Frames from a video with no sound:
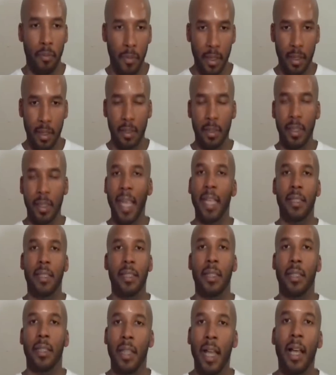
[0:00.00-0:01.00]
this
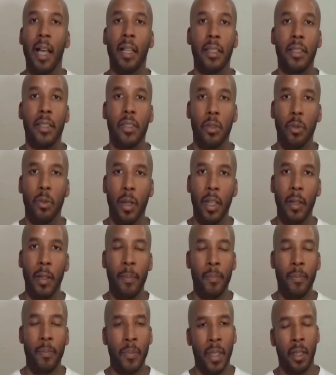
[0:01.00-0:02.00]
ancient knowledge,
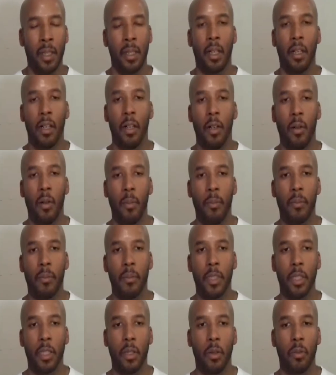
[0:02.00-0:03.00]
right?
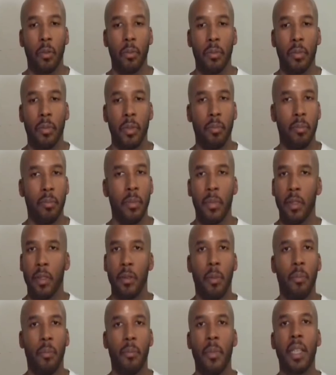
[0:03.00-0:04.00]
You know,
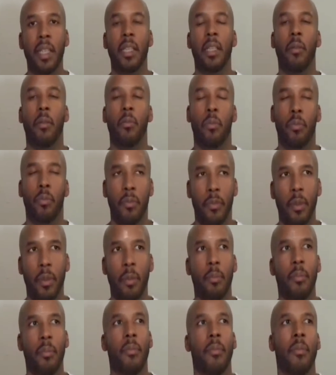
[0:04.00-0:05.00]

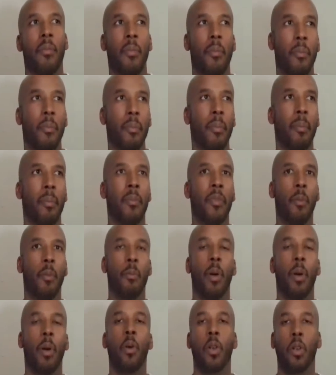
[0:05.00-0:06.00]
the
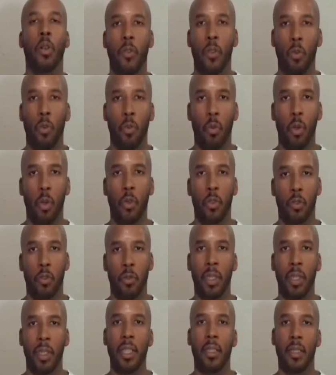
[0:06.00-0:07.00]
bulk of the world's
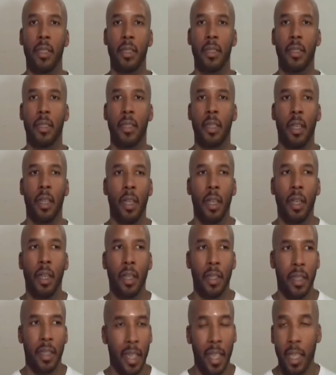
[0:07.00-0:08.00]
religions
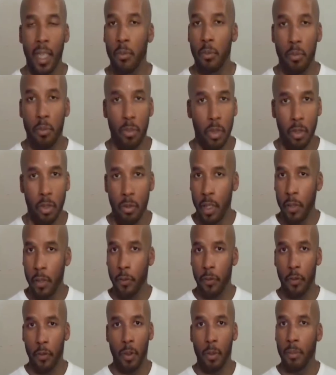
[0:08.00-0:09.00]
came straight
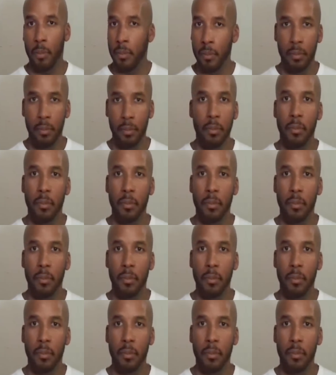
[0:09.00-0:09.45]
from